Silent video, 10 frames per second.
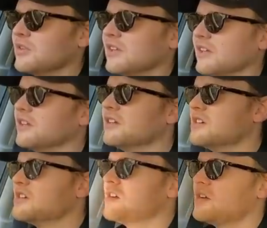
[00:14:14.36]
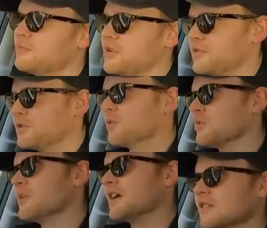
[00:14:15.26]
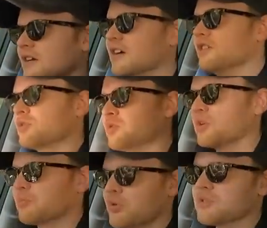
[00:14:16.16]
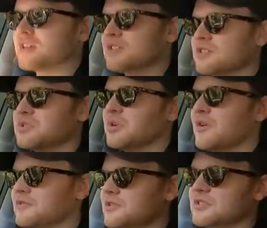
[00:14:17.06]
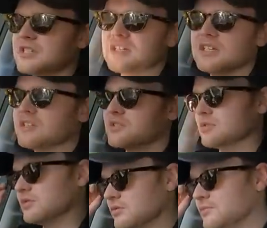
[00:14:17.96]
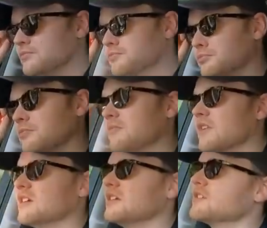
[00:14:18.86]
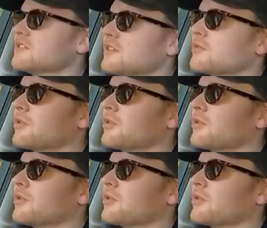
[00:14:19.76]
really, but if you want to make that kind of quick process, you do have to dig into the